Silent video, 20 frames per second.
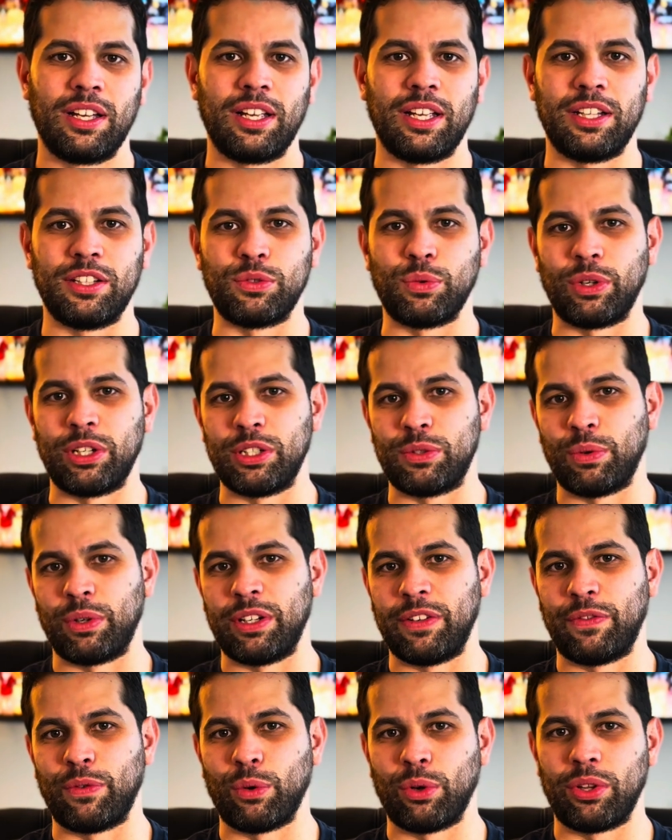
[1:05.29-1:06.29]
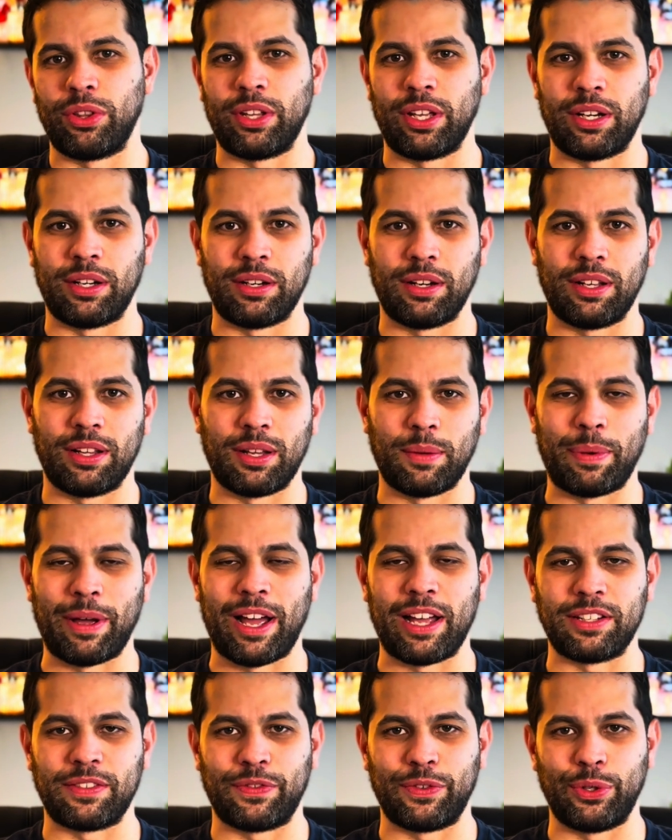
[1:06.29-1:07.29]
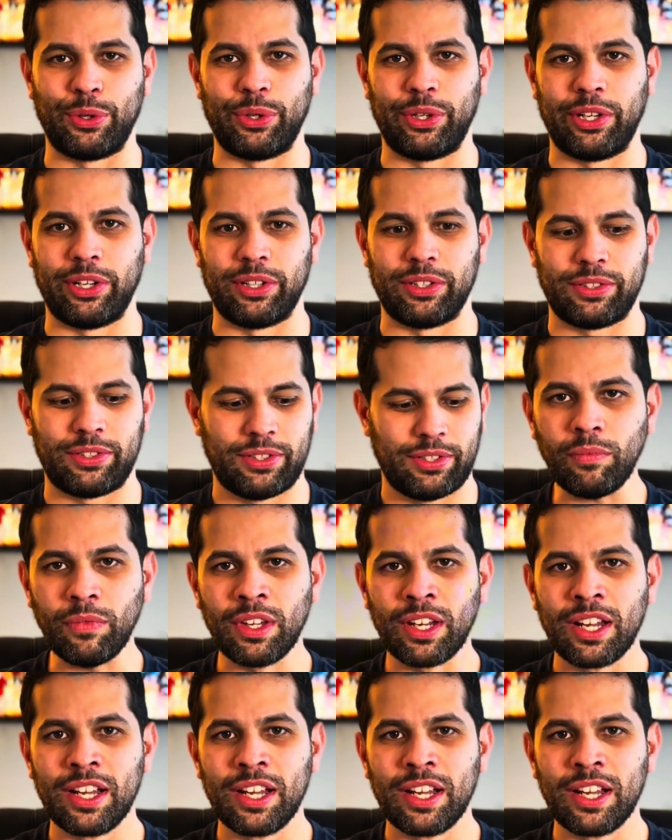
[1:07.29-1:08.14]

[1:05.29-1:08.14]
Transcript: in 2024 than in the past few years.